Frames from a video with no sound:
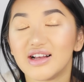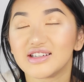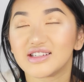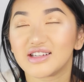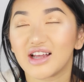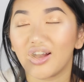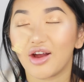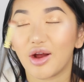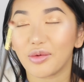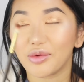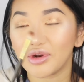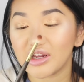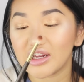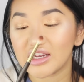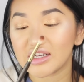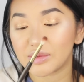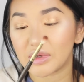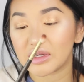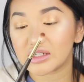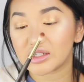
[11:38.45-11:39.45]
So I'm gonna
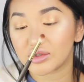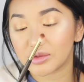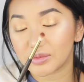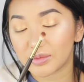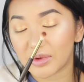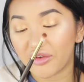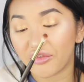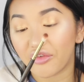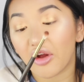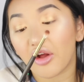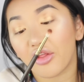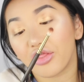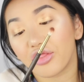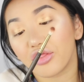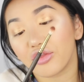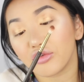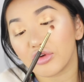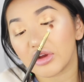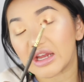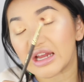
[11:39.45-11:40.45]
use my Smith
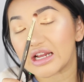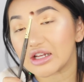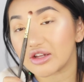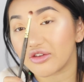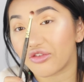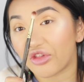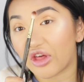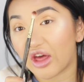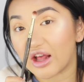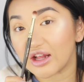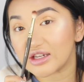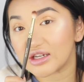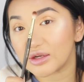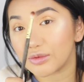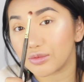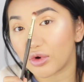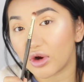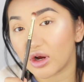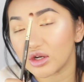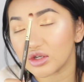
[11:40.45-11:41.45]
330
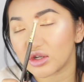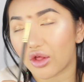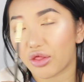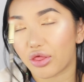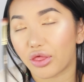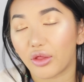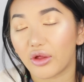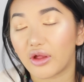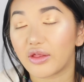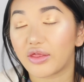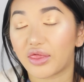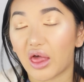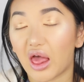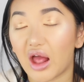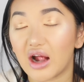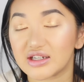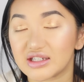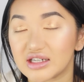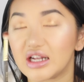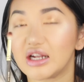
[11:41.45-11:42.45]
brush.
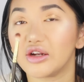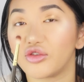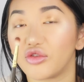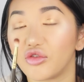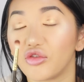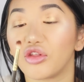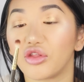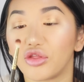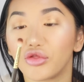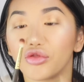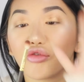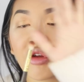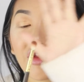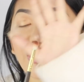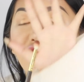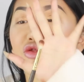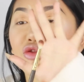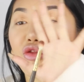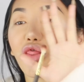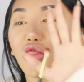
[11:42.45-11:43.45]

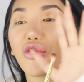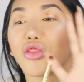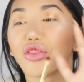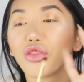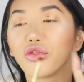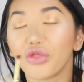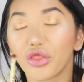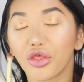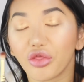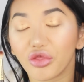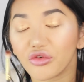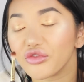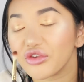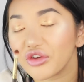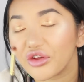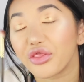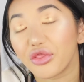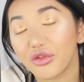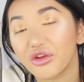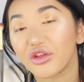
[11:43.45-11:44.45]

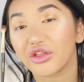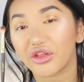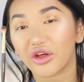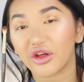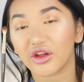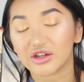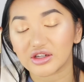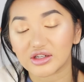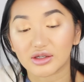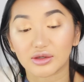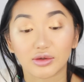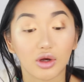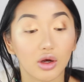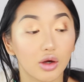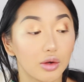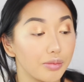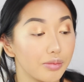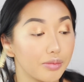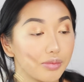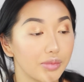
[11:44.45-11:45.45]
330.
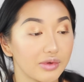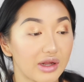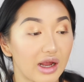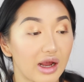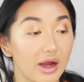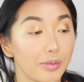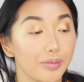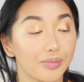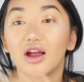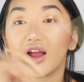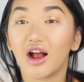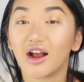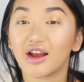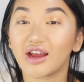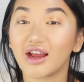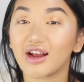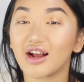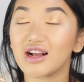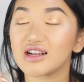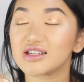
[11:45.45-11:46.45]
God damn.
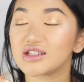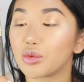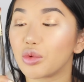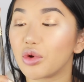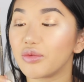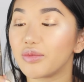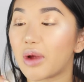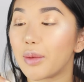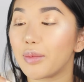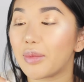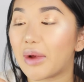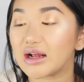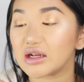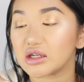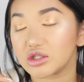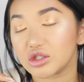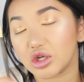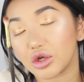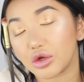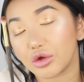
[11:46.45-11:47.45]
Okay guys, so with my MAC
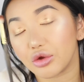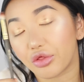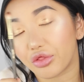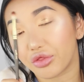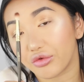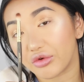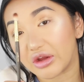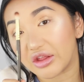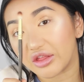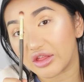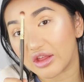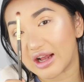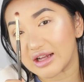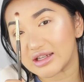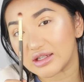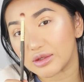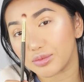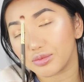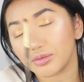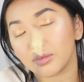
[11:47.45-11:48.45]

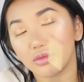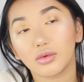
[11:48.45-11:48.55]
2330.